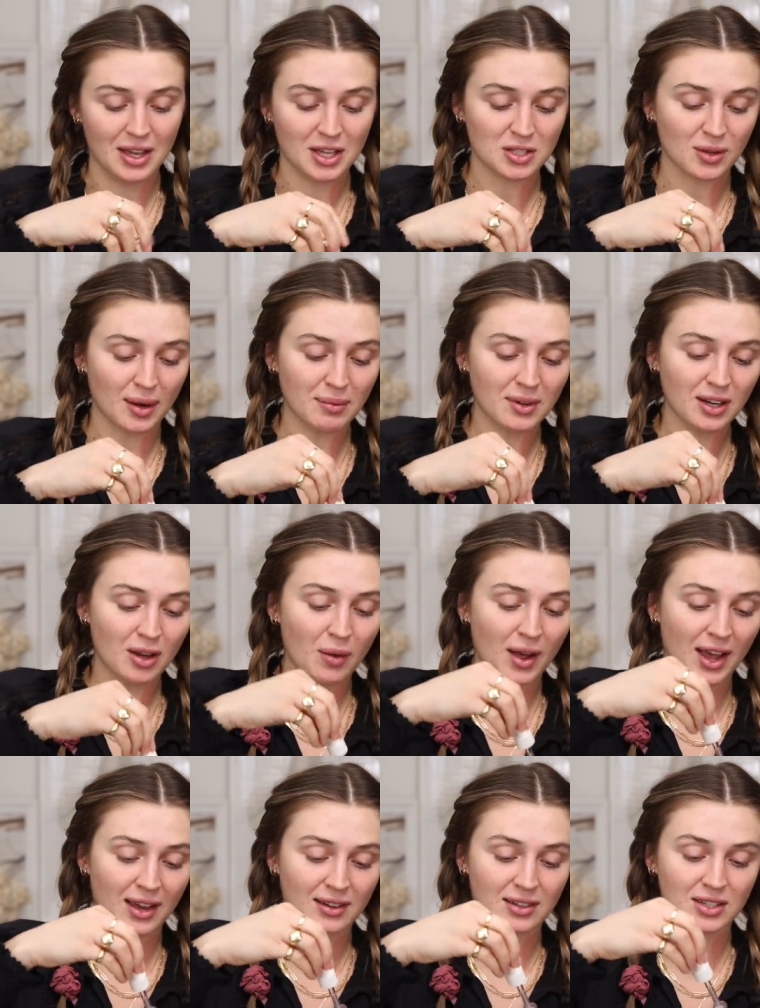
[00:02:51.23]
So I'm gonna go
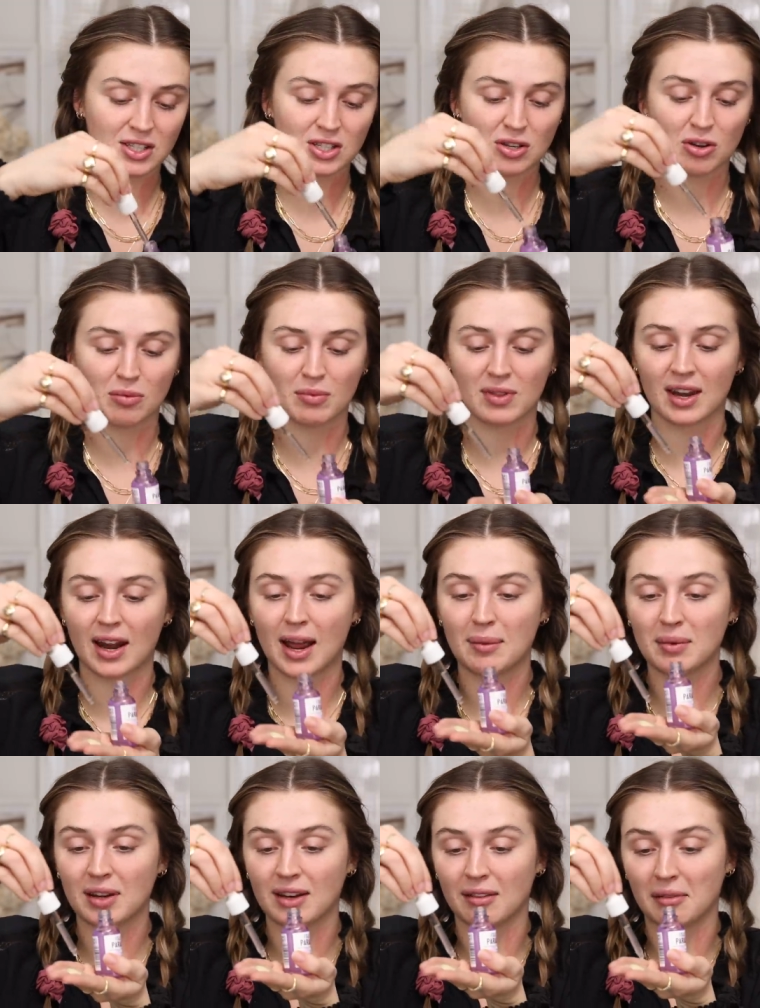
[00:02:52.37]
ahead and assume that
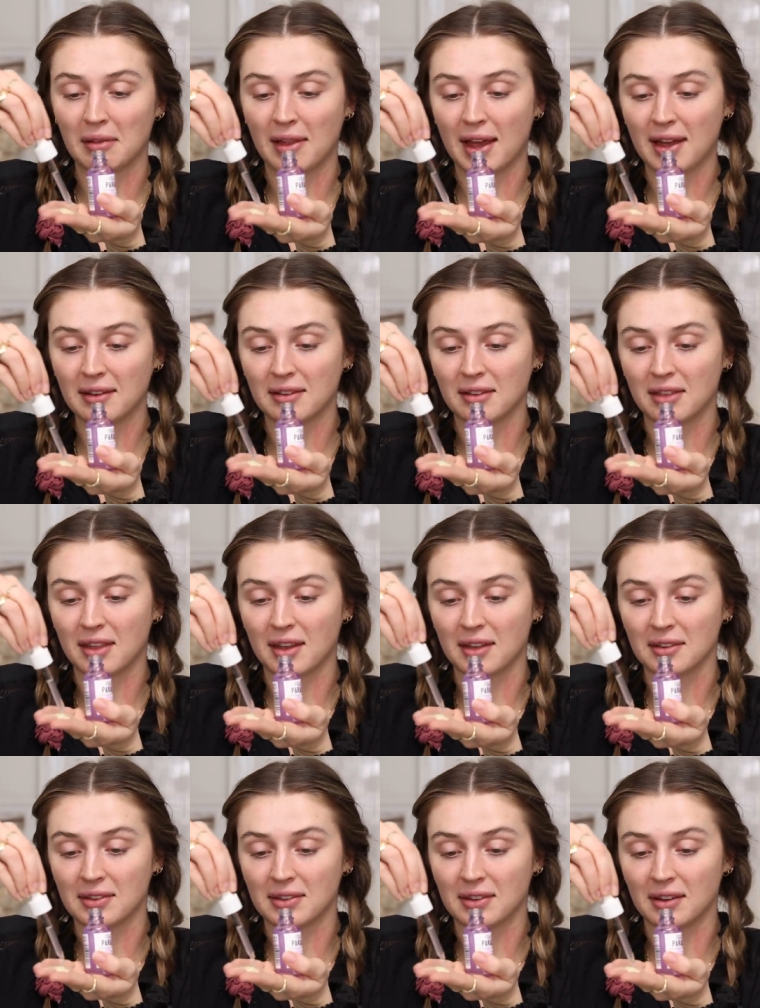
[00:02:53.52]
I'm gonna let
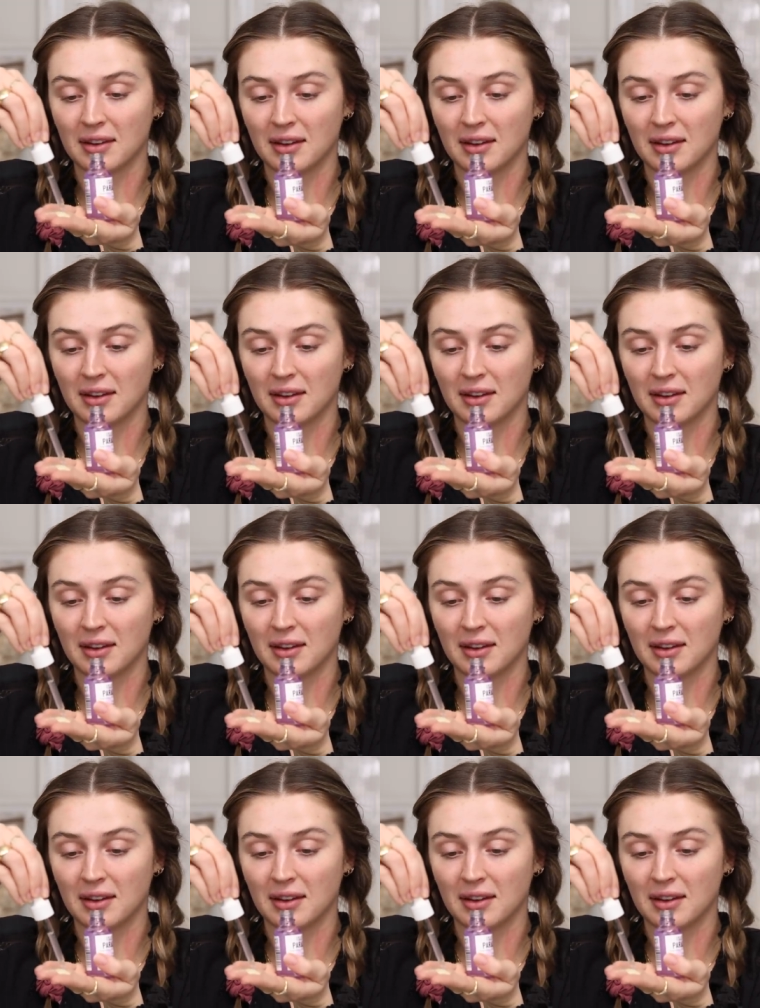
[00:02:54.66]
this